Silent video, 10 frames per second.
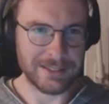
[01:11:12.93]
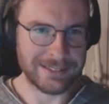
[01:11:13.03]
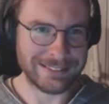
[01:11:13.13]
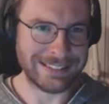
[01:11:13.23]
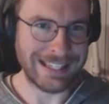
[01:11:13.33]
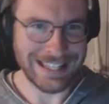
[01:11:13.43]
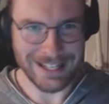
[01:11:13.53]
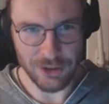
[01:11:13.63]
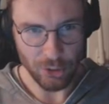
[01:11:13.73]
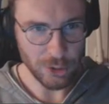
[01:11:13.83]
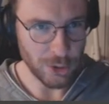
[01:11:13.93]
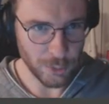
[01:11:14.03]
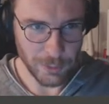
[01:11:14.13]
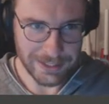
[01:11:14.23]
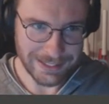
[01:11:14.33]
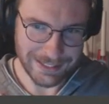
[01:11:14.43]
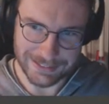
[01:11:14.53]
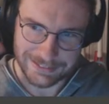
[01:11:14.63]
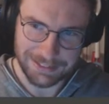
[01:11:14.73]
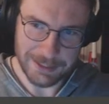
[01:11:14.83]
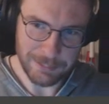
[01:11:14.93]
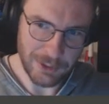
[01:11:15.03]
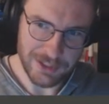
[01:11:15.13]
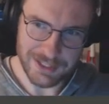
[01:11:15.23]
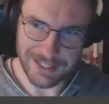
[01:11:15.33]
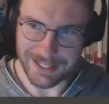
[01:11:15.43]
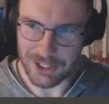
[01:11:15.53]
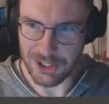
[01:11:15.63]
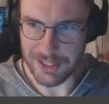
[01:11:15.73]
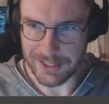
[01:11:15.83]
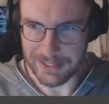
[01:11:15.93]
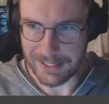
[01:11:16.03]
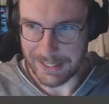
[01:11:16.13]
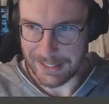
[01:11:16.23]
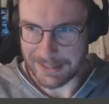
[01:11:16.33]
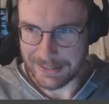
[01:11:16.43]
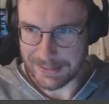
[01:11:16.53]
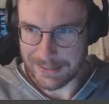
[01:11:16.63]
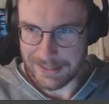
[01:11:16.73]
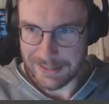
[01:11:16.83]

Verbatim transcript: Until then, enjoy your weekend, keep on sketching, and uh,